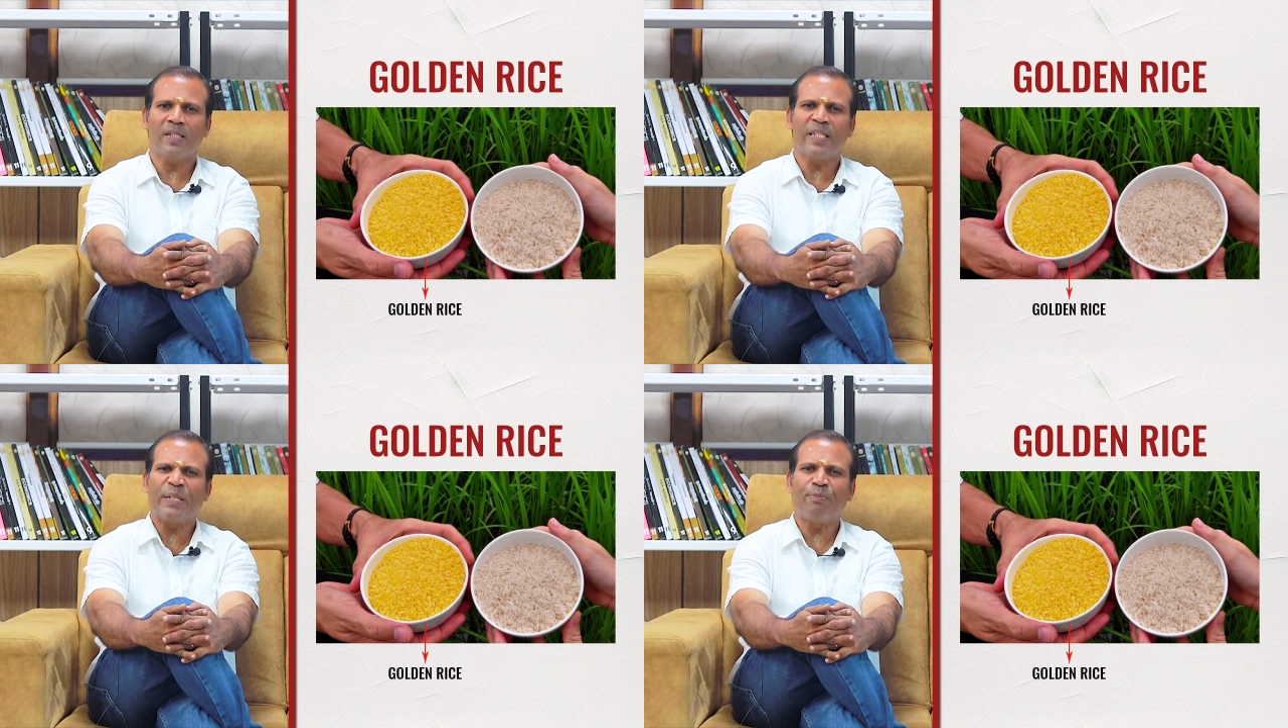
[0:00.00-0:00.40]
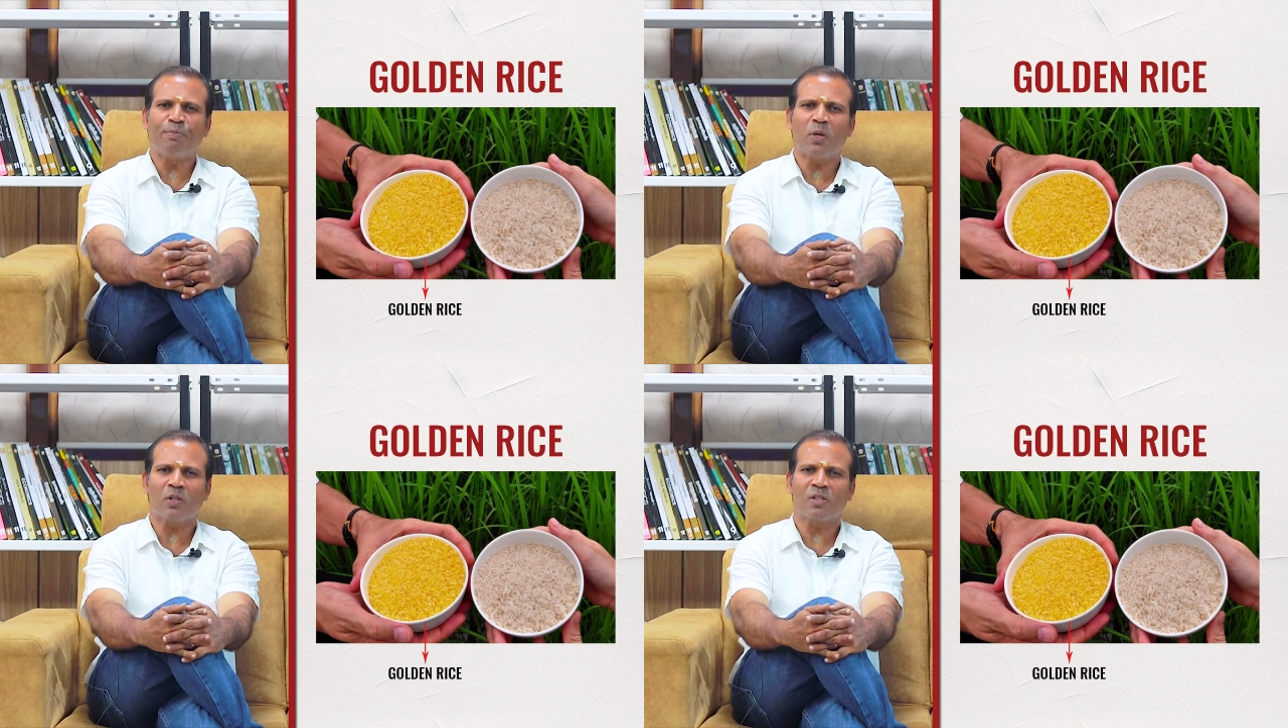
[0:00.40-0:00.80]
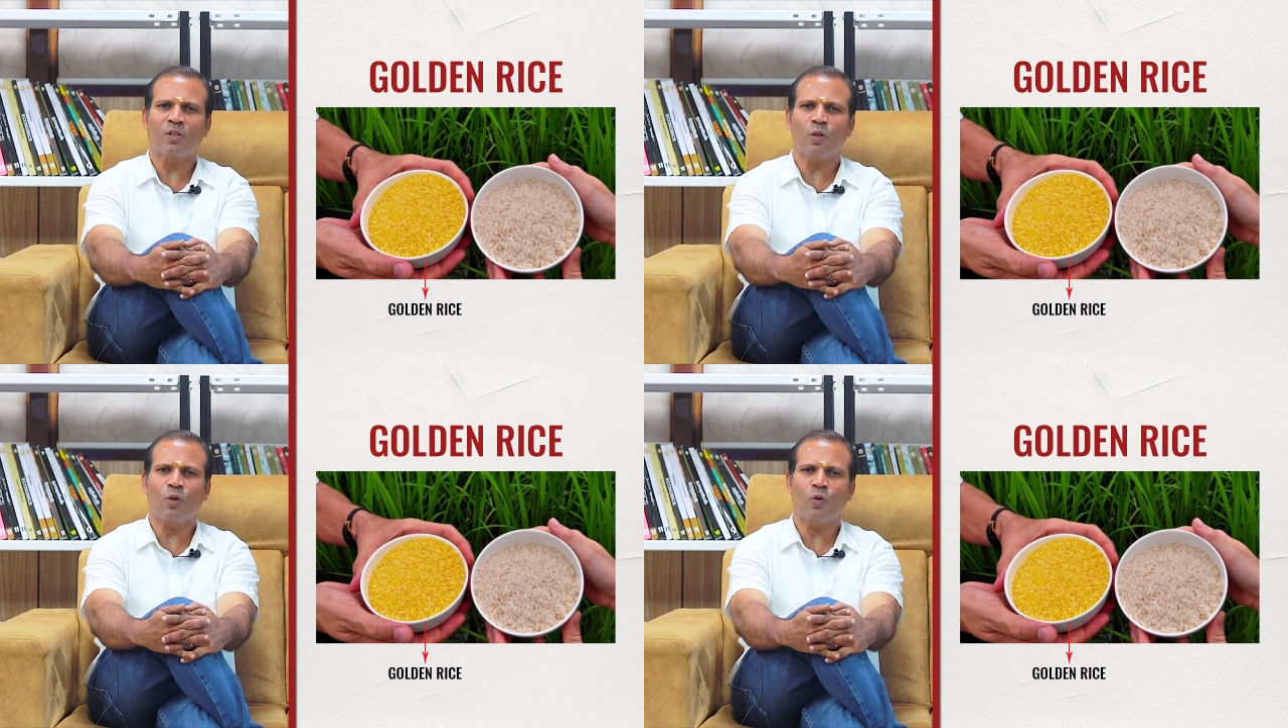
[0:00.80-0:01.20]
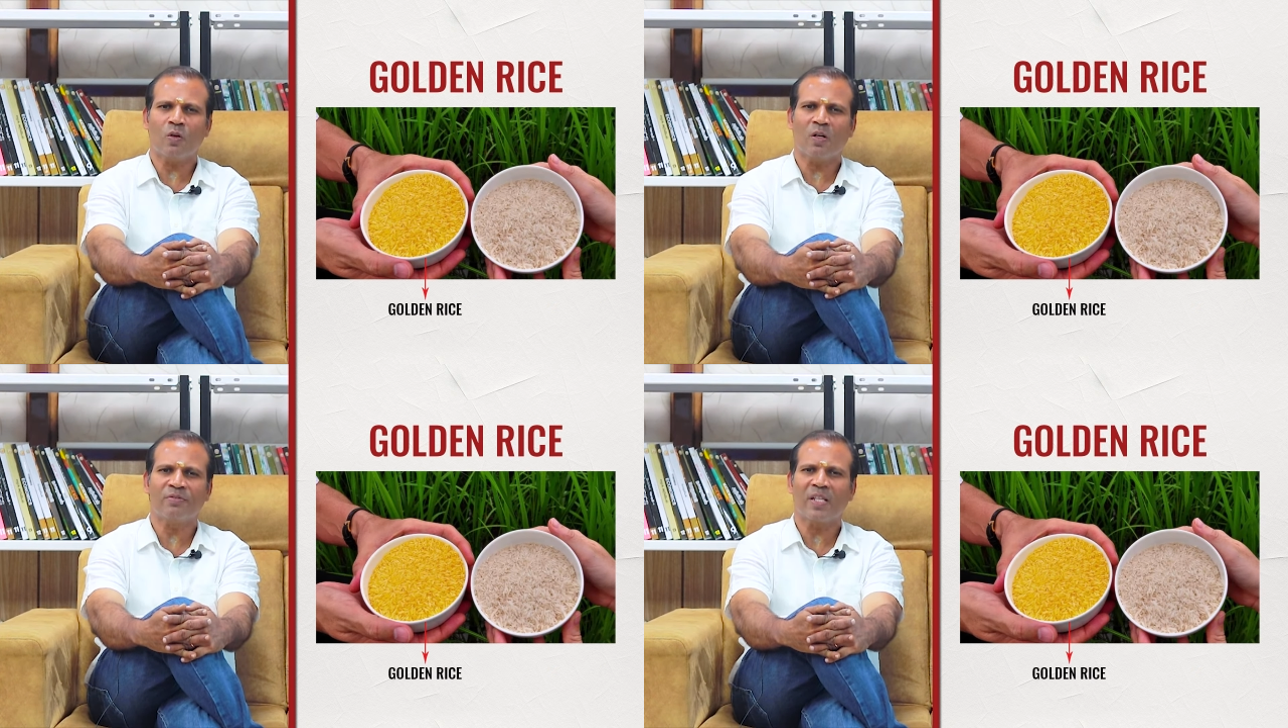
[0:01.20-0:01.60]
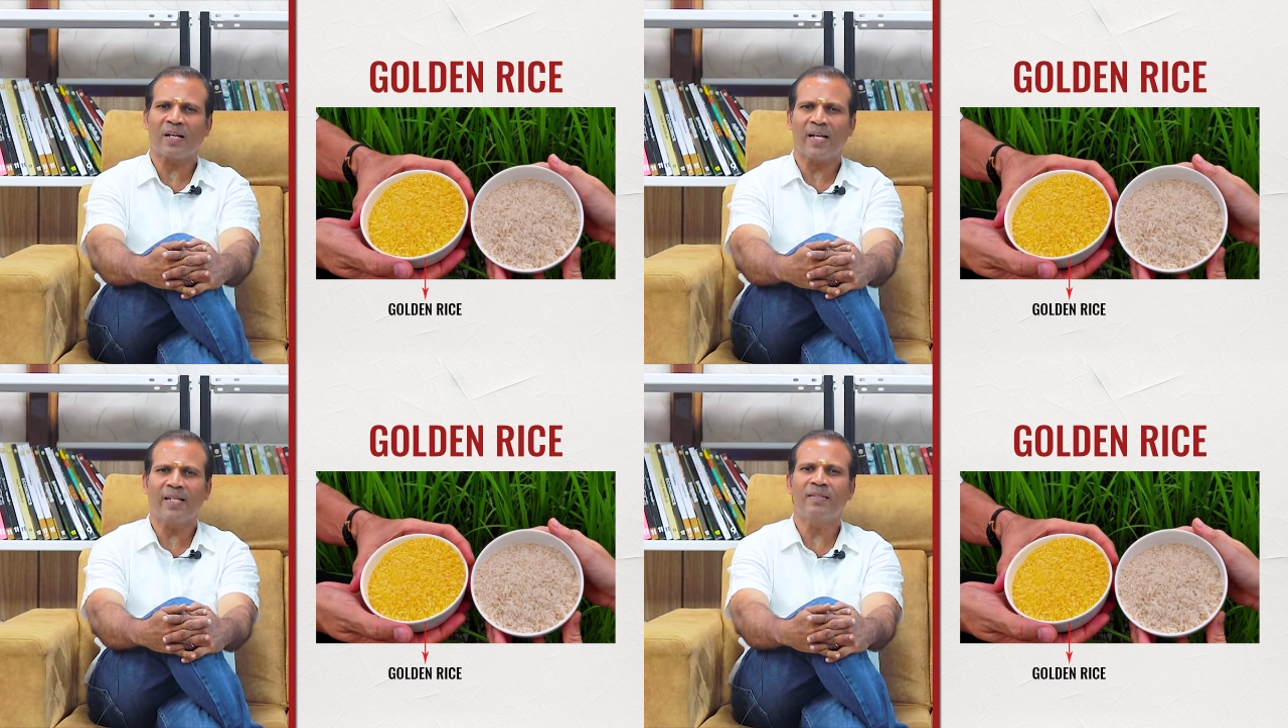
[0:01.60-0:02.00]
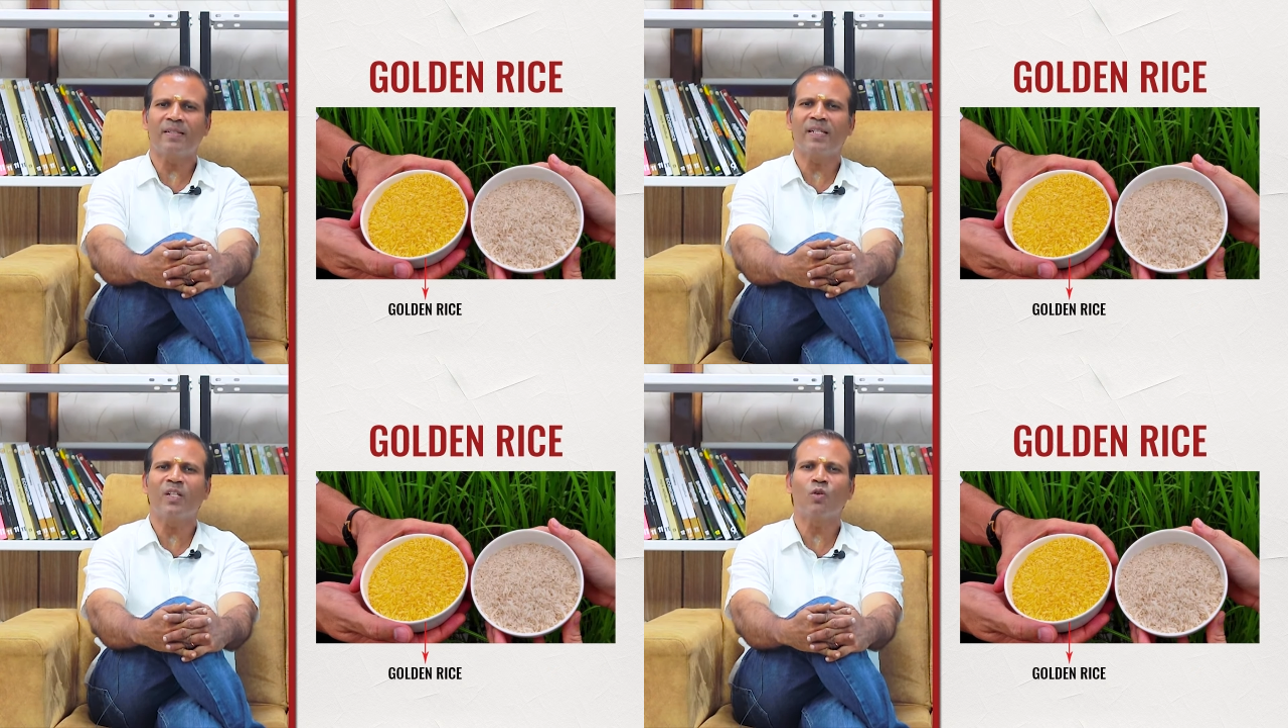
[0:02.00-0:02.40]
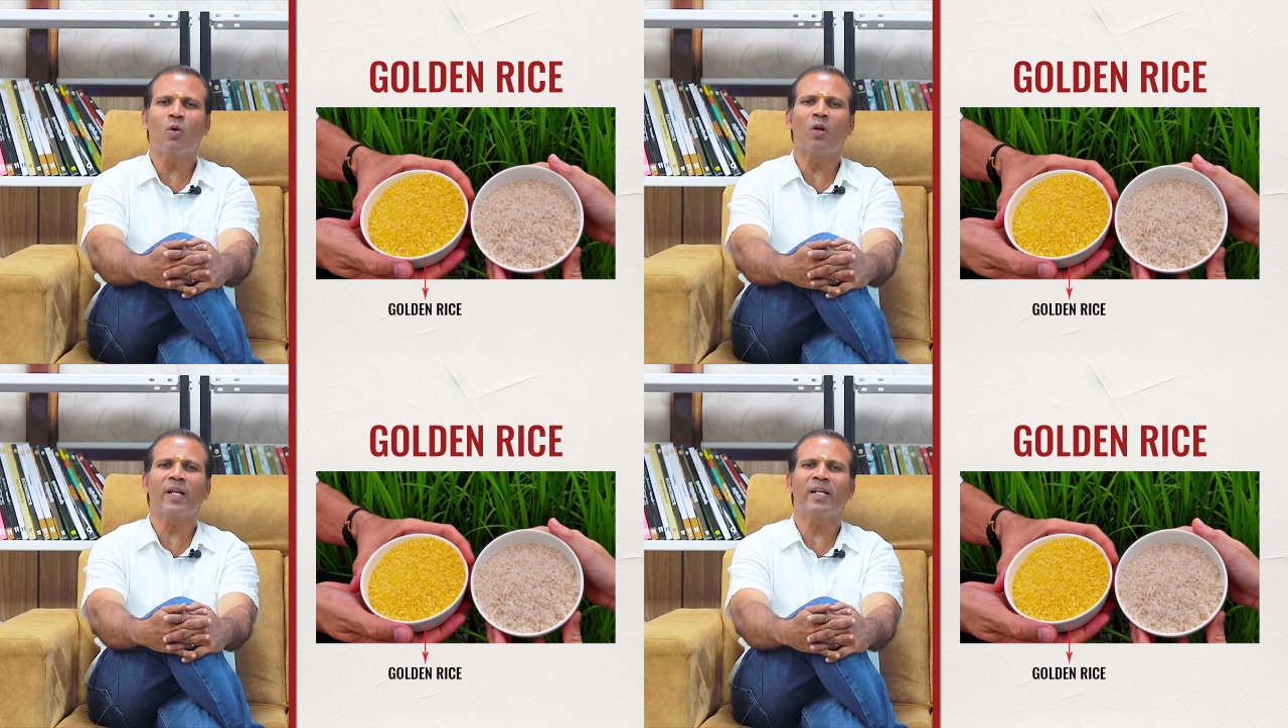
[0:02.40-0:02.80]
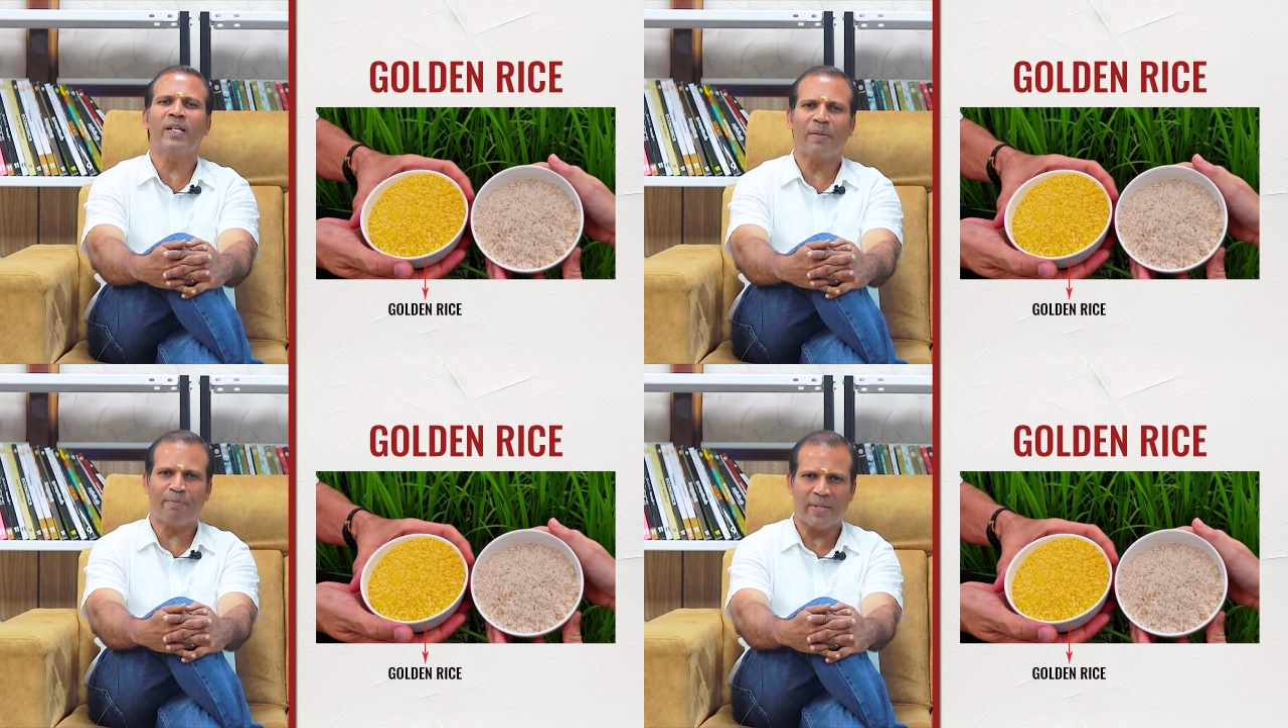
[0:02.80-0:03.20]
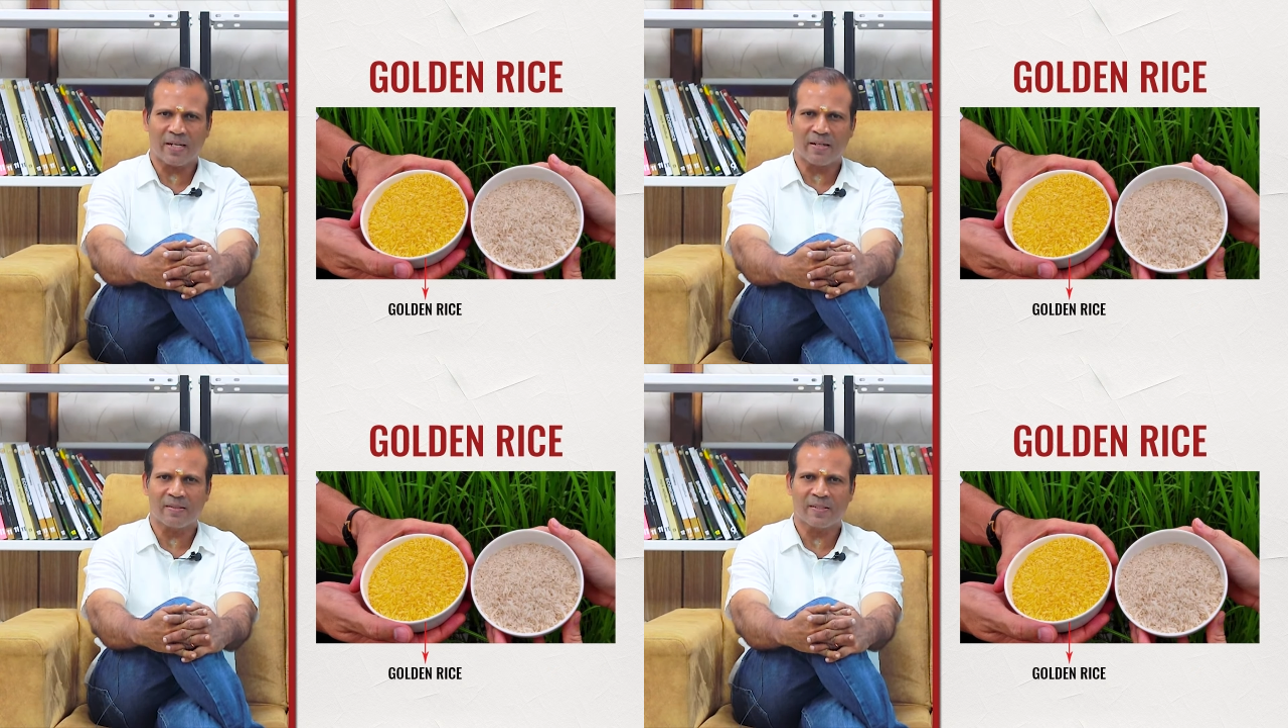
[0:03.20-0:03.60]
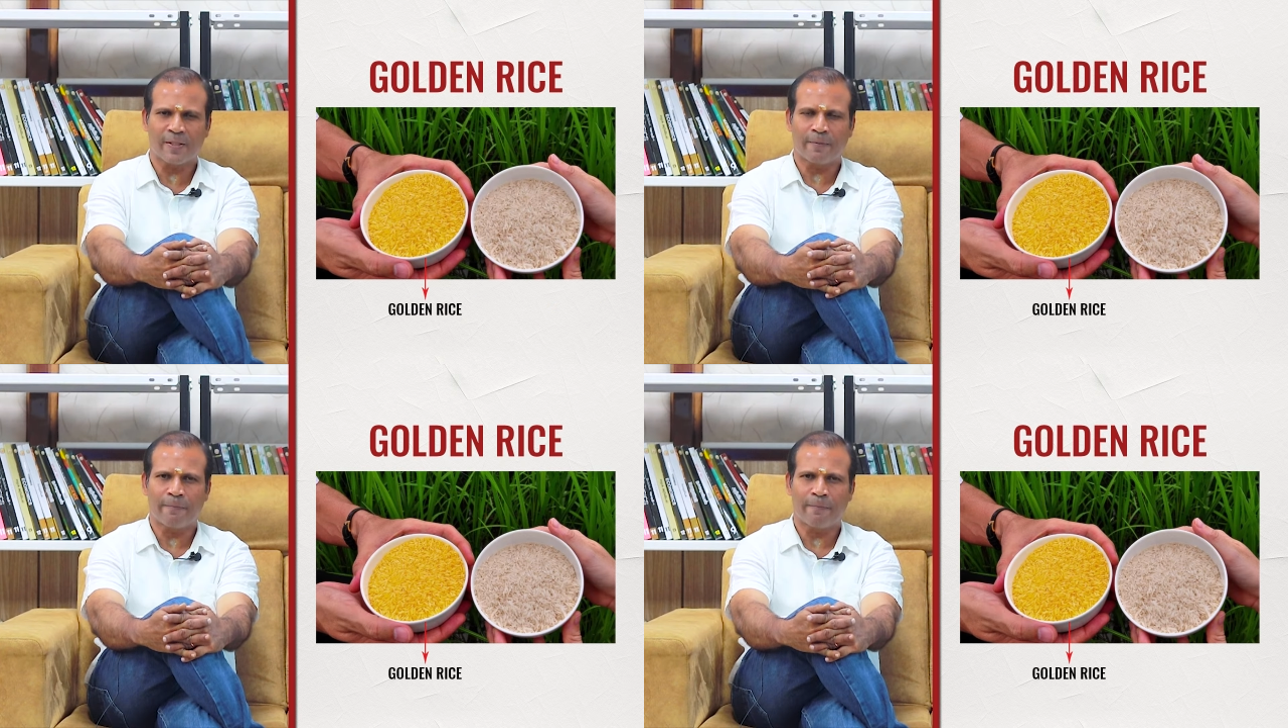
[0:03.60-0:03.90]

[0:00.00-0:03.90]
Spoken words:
it imparts the look of the rice in golden in appearance.